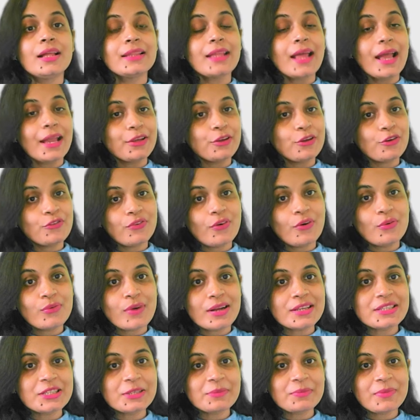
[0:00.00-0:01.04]
Thank you for
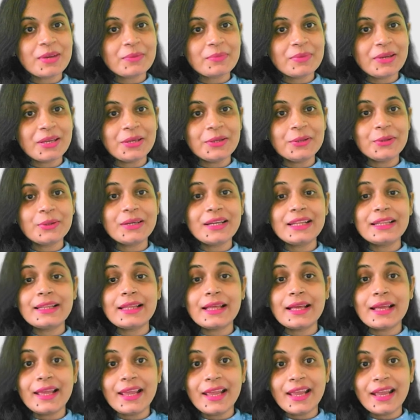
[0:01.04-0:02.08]
watching my video till
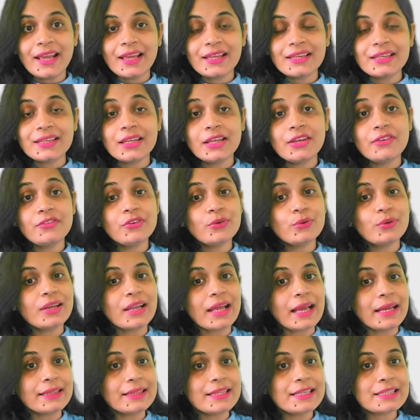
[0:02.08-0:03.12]
the end. If you
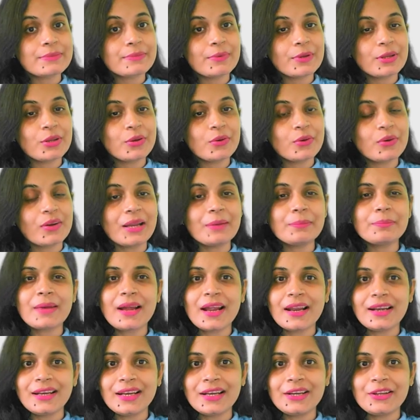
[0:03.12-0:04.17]
like this video and
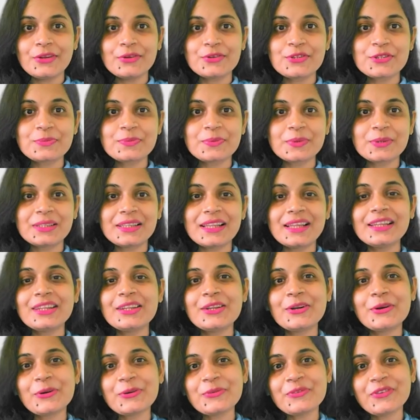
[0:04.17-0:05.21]
find it useful, then
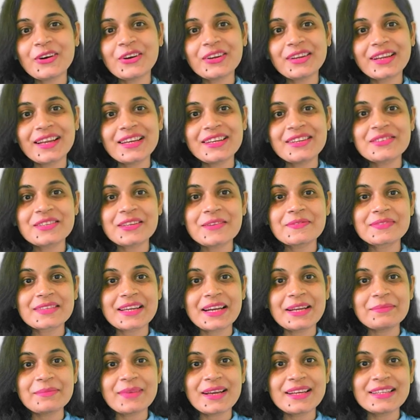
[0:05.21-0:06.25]
don't forget to
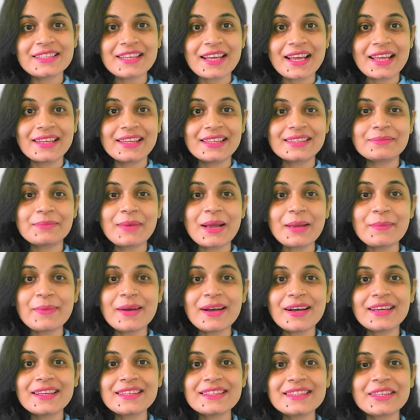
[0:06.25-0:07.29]
subscribe my channel. Bye
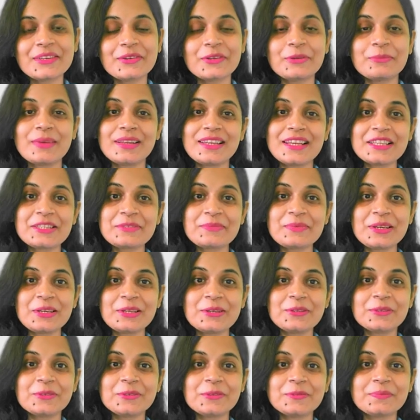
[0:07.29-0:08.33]
bye. See you in my next
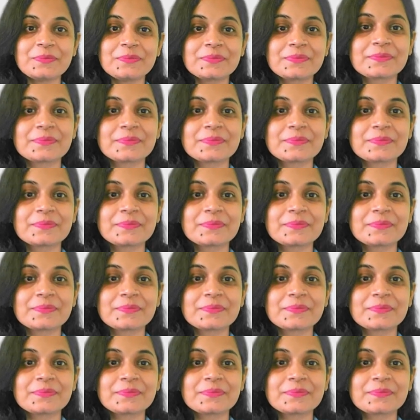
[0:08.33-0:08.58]
video.